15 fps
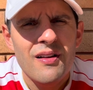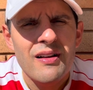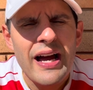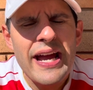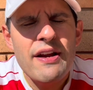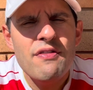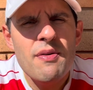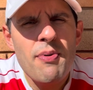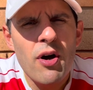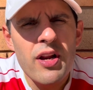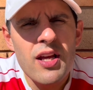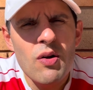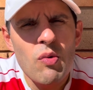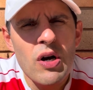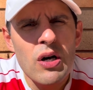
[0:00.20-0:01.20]
Hey
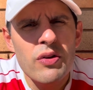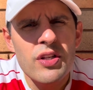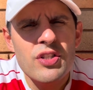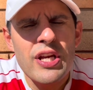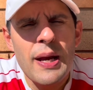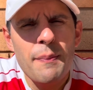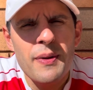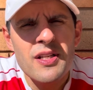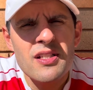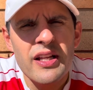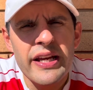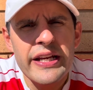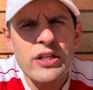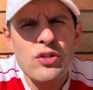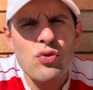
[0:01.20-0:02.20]
everybody, well the Champions
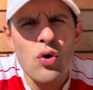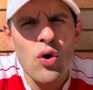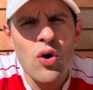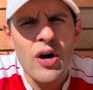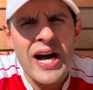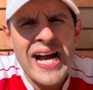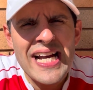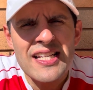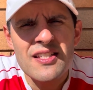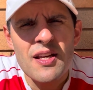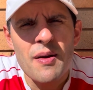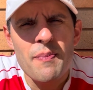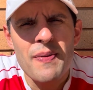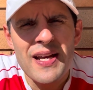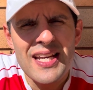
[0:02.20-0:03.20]
League draw has
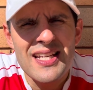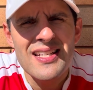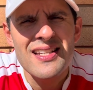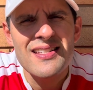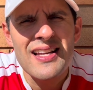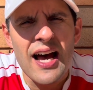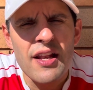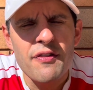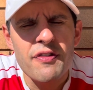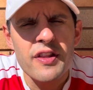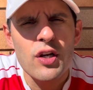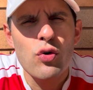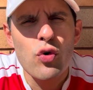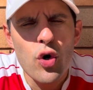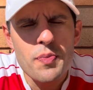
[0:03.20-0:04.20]
been done for the
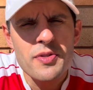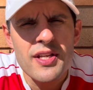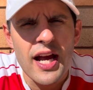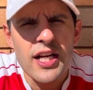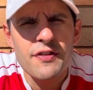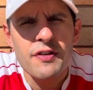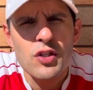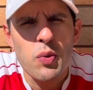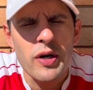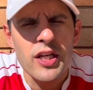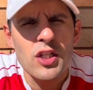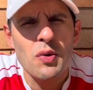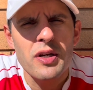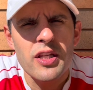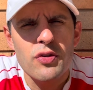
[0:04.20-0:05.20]
group stage for
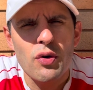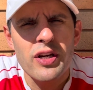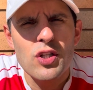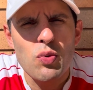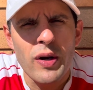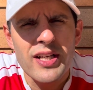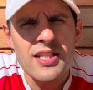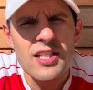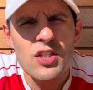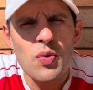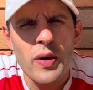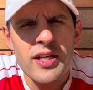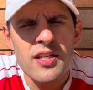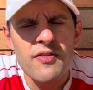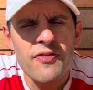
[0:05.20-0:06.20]

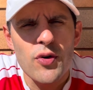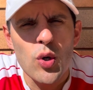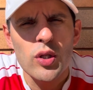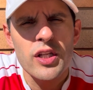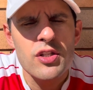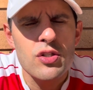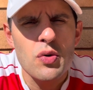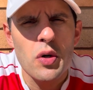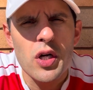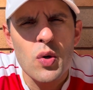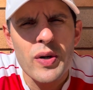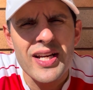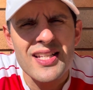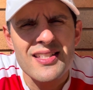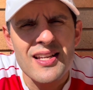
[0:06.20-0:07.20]
2023-2024. Let's do a
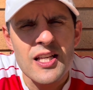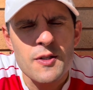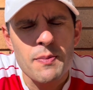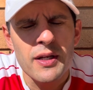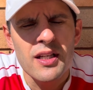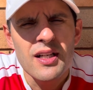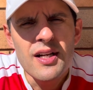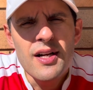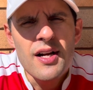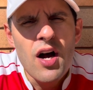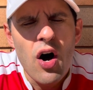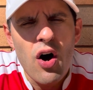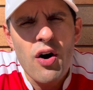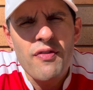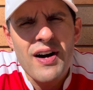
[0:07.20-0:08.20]
quick assessment
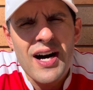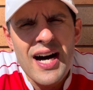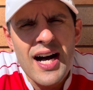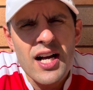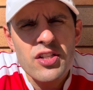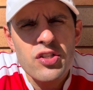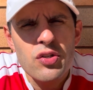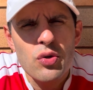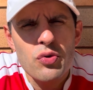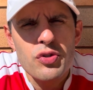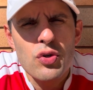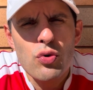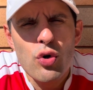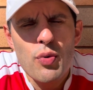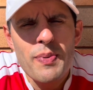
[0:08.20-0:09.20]
of Arsenal's
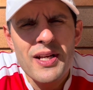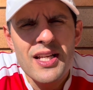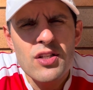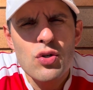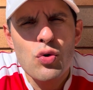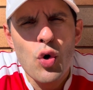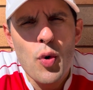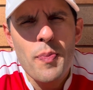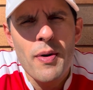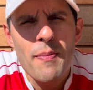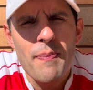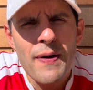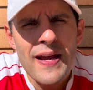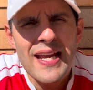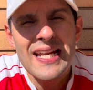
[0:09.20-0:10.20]
group. It is Group
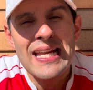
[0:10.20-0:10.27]
B.